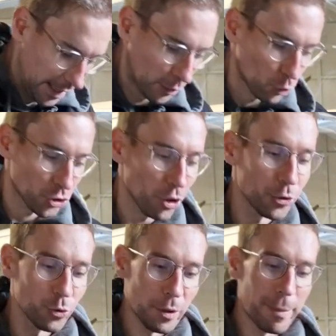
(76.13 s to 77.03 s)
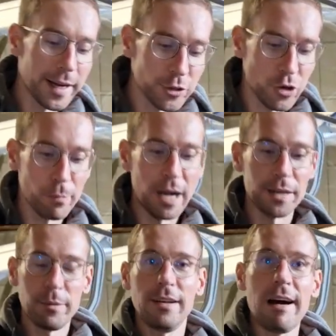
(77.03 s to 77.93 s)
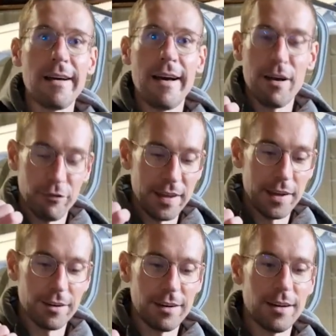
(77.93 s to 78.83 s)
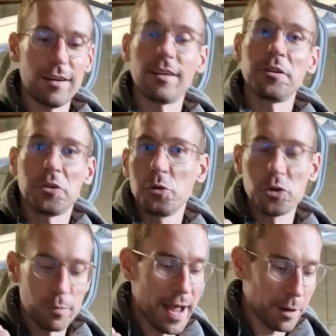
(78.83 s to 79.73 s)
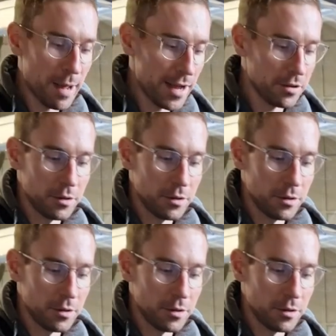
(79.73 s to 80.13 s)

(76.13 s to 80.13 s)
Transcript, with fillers: To show you the baggage compartment, I have here a huge backpack,